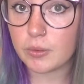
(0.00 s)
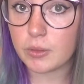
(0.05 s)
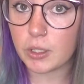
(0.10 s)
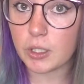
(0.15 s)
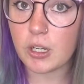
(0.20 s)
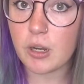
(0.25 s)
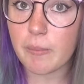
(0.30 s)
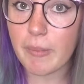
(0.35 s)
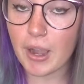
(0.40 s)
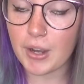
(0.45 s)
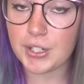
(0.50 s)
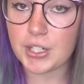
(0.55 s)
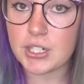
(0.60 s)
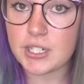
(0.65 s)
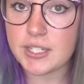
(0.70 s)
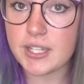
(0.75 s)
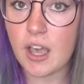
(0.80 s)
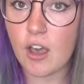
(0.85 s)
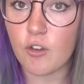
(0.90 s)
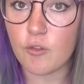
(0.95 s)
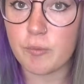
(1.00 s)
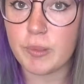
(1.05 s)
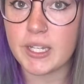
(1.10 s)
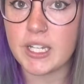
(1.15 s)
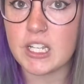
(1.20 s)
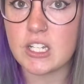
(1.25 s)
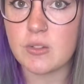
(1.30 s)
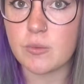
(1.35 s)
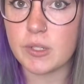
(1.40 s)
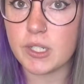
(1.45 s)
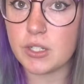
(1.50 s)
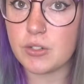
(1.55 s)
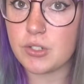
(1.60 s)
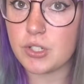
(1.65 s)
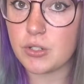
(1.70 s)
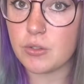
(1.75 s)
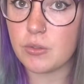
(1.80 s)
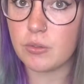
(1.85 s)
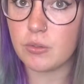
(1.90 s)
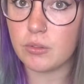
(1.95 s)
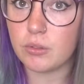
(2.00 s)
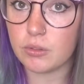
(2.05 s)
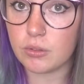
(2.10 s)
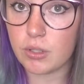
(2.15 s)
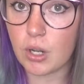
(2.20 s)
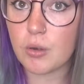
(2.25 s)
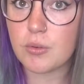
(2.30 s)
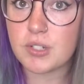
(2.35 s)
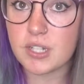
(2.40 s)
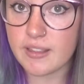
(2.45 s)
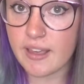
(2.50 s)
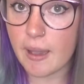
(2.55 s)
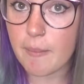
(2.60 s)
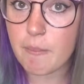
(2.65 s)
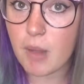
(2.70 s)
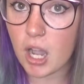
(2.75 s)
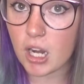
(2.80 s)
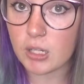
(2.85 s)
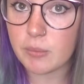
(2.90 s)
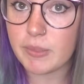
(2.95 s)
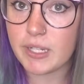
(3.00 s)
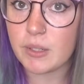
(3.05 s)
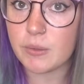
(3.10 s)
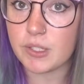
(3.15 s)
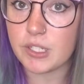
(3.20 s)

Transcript: learn about yourself, because when you do go to that mock meet,